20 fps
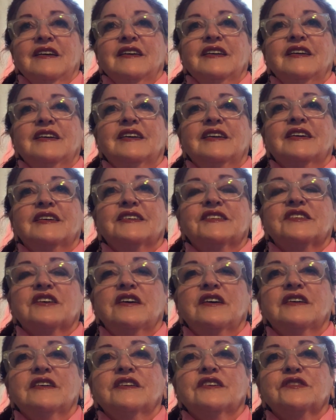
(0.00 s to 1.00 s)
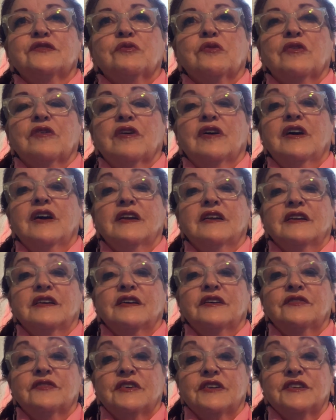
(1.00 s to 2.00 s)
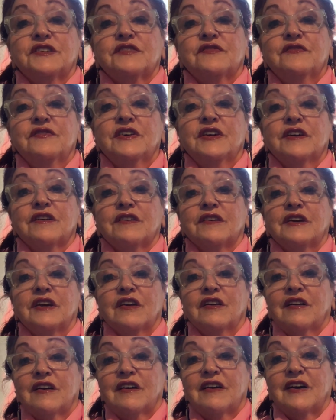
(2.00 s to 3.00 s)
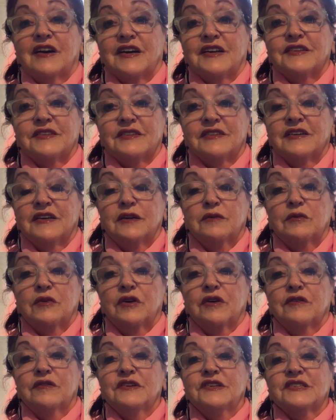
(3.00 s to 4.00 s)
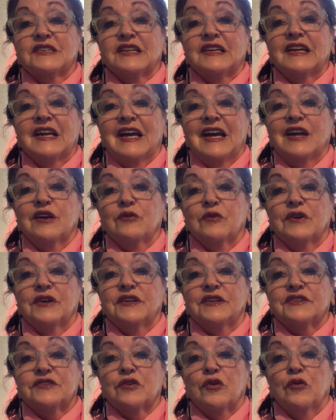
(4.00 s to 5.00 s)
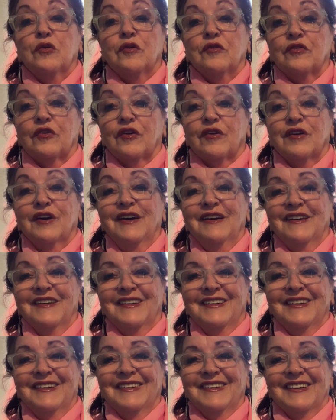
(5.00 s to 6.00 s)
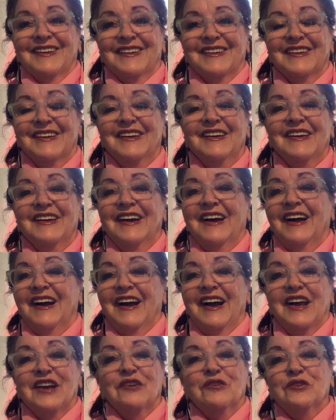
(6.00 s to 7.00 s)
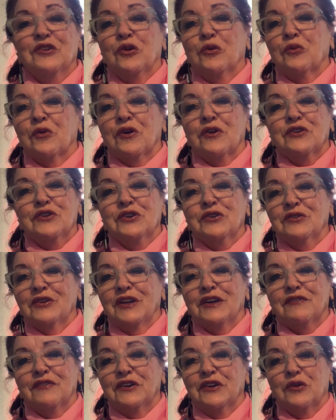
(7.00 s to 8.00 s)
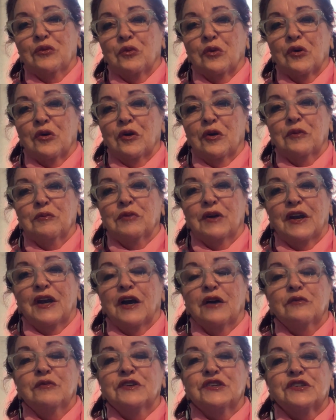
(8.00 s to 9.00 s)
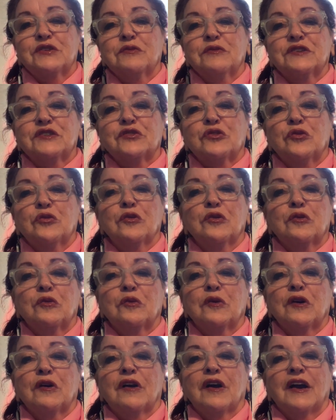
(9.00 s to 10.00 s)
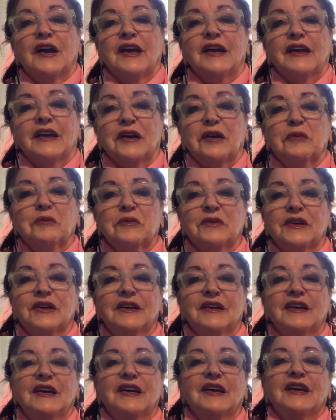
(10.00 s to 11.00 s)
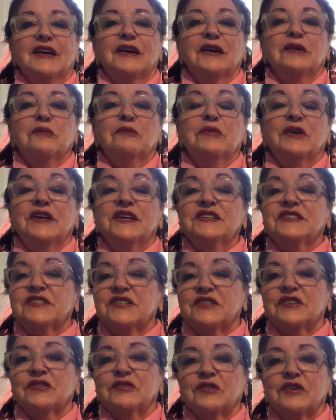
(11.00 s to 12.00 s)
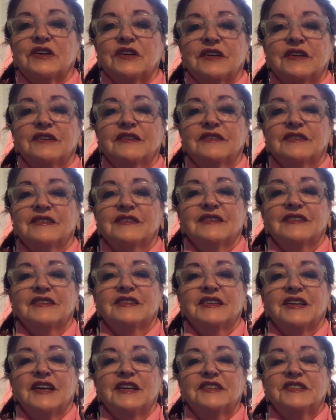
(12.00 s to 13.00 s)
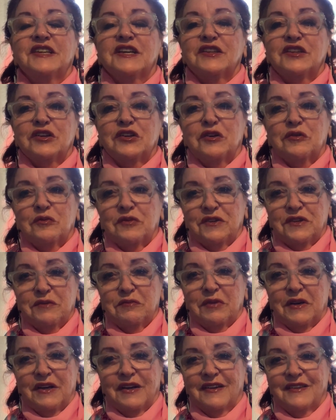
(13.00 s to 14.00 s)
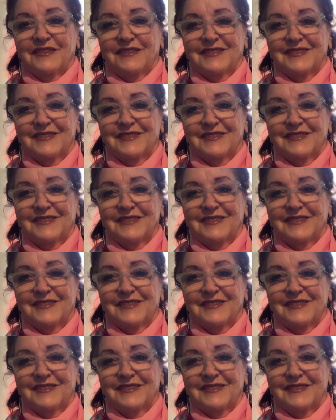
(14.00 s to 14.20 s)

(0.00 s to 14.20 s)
Yes, August where I live gets very hot. I'm always glad when it's over. I don't know where you live in the world, but I wish it was cooler where I am. But it's still good. Got to take the good with the bad.